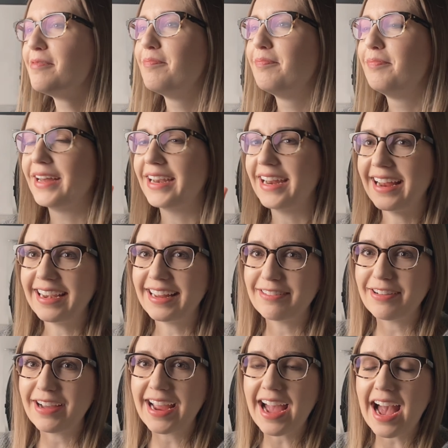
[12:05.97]
But
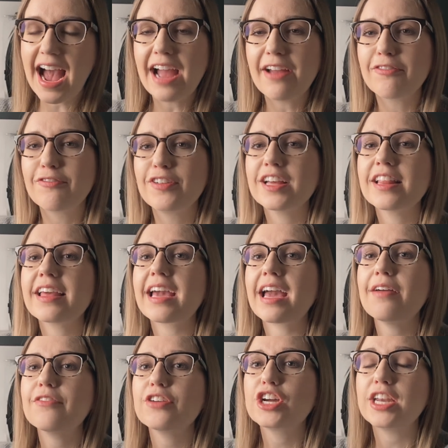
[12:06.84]
anyway, I feel like I
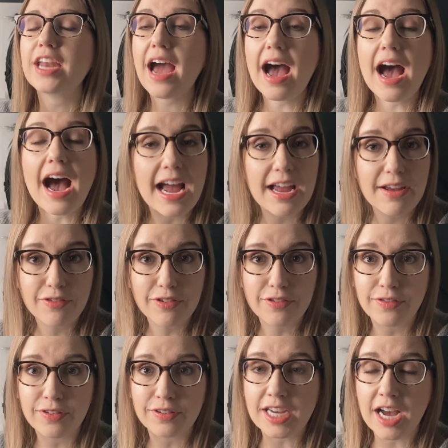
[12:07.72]
have a good eye for
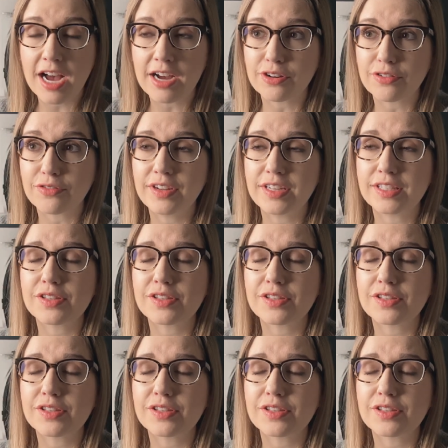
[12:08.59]
photography,